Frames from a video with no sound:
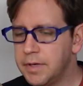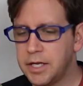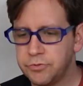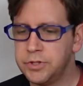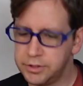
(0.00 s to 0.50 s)

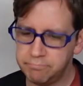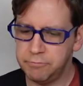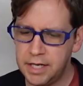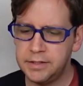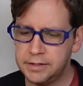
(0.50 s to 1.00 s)
Azrael
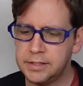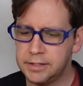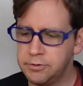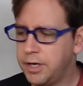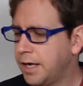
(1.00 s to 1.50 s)
nods and
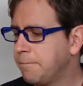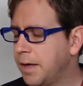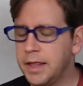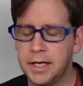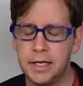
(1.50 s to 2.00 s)
says, okay.
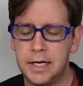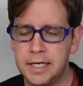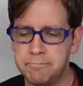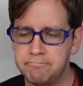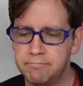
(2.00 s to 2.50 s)
And then
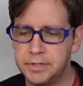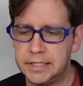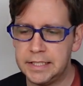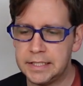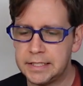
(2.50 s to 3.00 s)

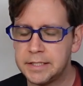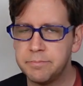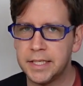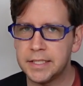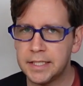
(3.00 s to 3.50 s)
Zakia says,
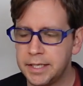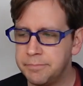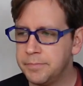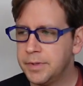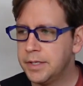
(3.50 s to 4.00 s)
but I
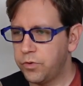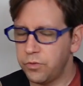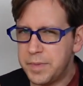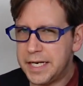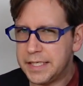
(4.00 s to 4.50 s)

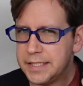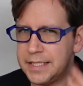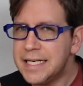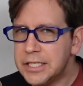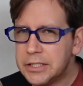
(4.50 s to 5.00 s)
sort of made a
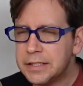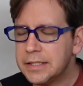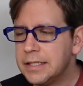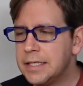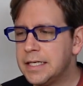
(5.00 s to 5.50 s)

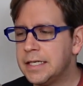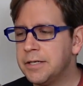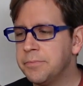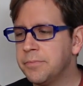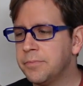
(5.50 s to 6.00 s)
deal.
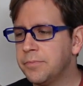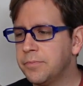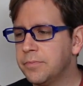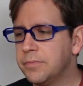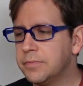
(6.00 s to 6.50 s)

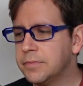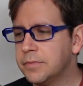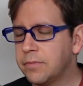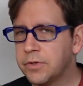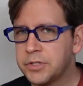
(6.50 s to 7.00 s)

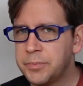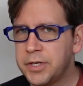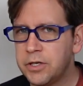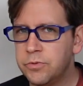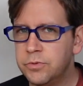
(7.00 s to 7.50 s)
There's
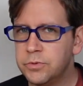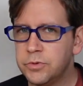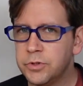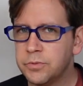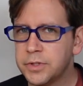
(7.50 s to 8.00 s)
somebody who,
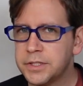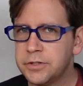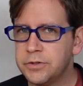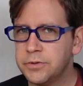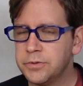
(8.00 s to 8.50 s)
wants
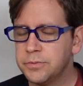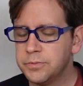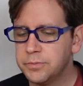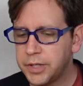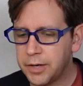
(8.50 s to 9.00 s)
to
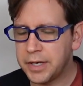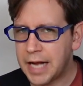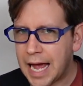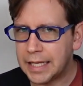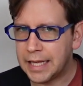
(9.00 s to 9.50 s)
becoming an
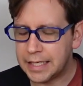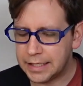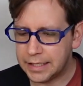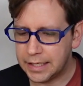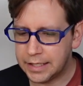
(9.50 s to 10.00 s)
acolyte
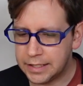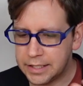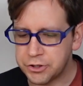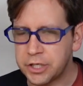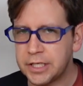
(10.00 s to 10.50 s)
and
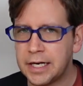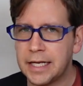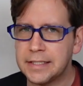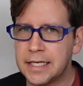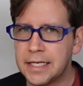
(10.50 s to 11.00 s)
initiate, and
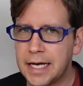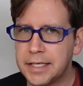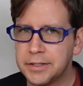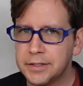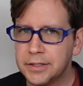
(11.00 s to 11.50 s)
I said
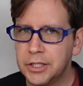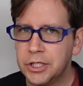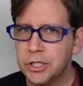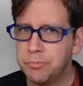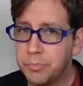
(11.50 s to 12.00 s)
I'd
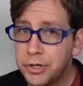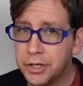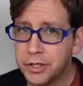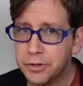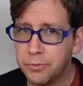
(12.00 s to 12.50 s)
put
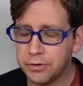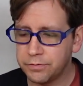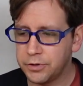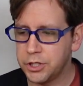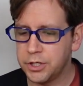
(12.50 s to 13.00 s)
in a good word
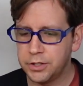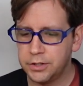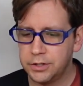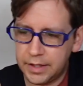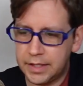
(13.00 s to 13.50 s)
for her.
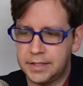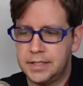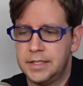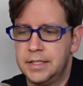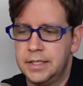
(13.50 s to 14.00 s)

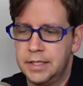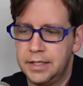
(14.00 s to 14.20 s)
It's